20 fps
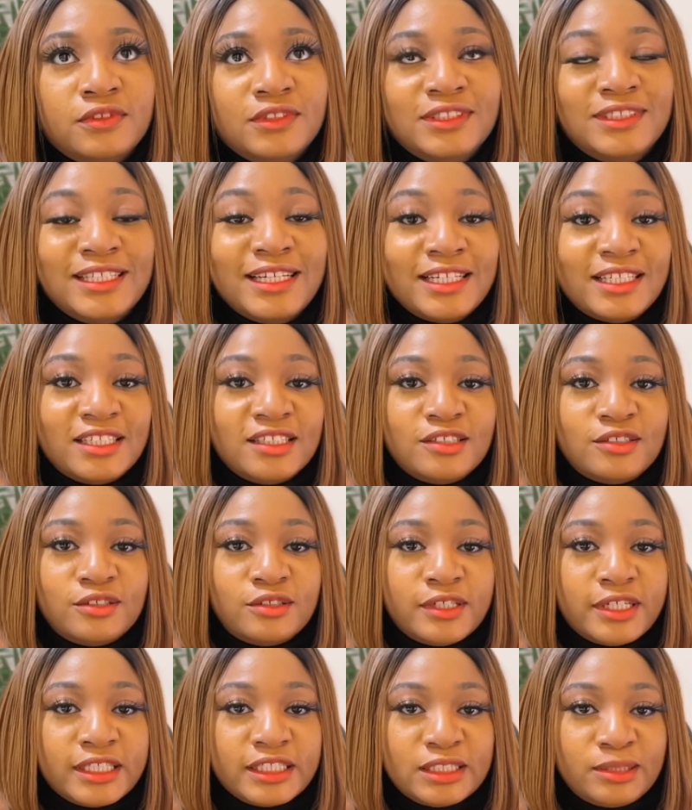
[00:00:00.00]
technical
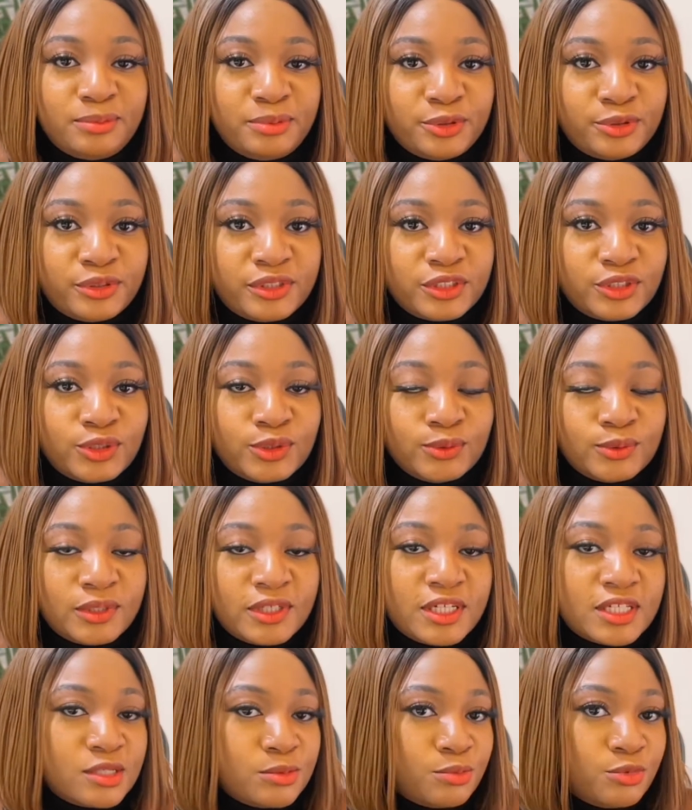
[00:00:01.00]
experience to work
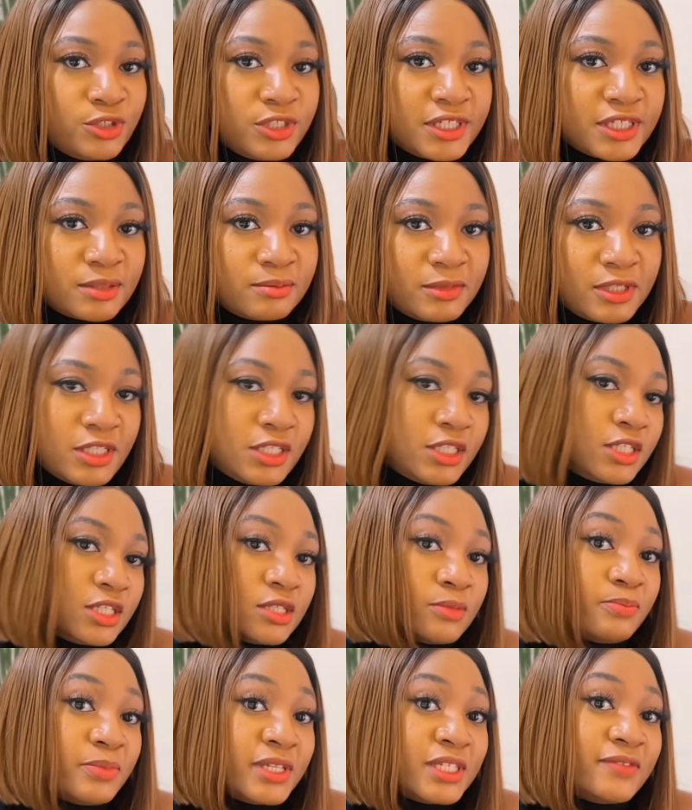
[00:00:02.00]
as a project manager,
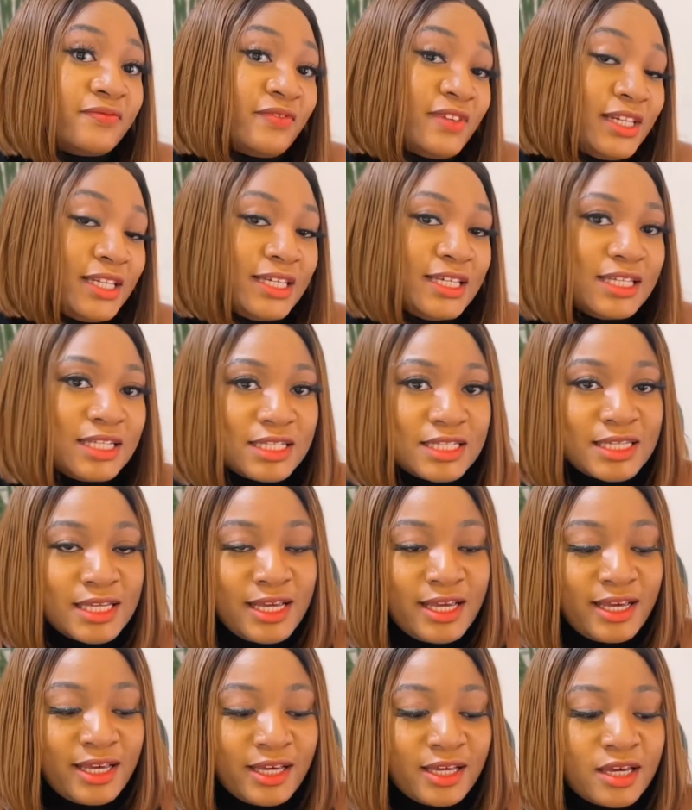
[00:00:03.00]
specifically in
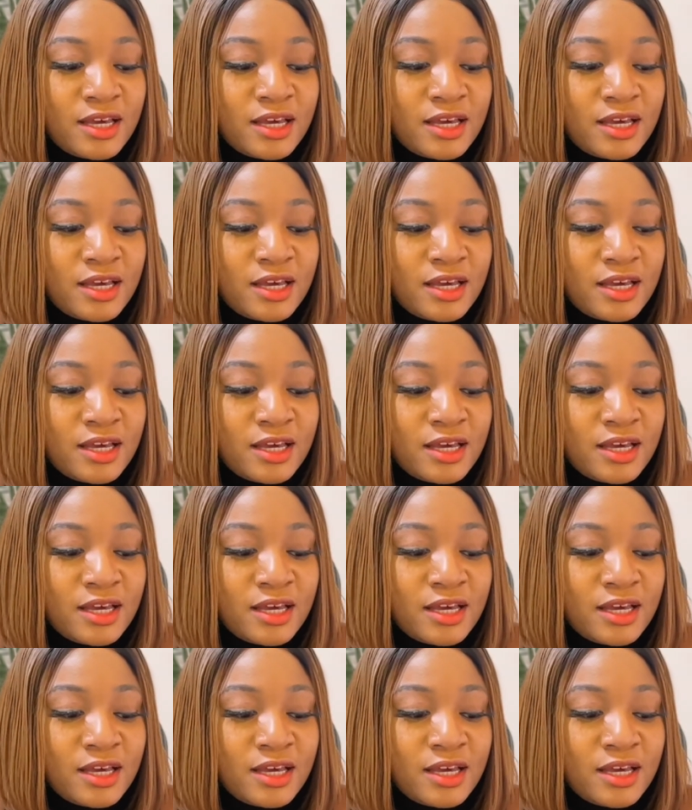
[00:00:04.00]
tech.